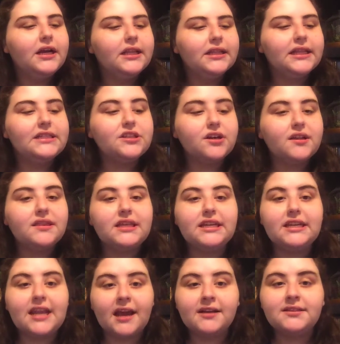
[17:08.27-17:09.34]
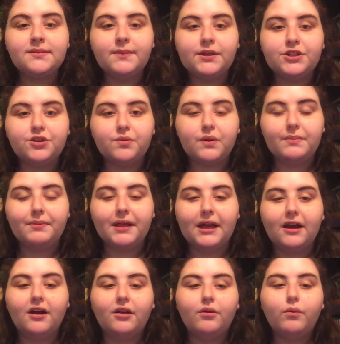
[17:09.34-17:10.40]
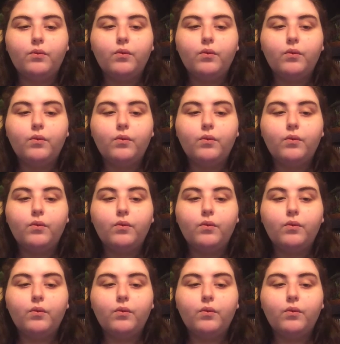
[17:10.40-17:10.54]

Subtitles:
Let's look at the next measure we play on.